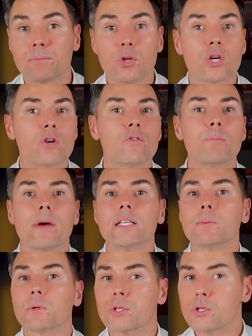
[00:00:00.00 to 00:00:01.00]
You can overpay
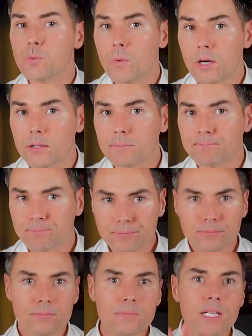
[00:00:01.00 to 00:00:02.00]
as much as you want.
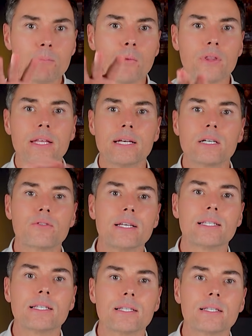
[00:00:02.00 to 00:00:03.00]
Monthly
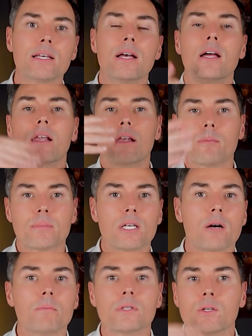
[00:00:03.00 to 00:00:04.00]
increases, lump
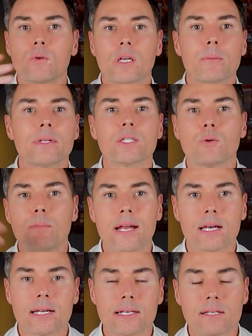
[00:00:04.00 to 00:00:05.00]
sums, no limits, no
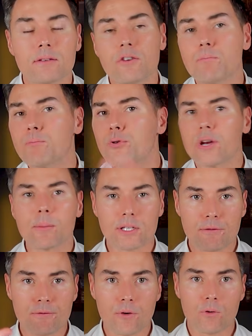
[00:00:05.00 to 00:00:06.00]
penalties. You pretty
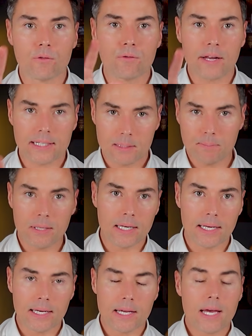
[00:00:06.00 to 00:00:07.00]
much full
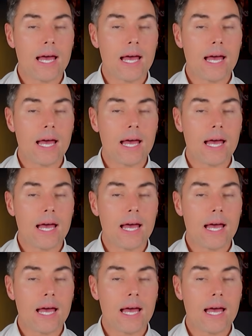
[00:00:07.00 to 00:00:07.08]
flexibility.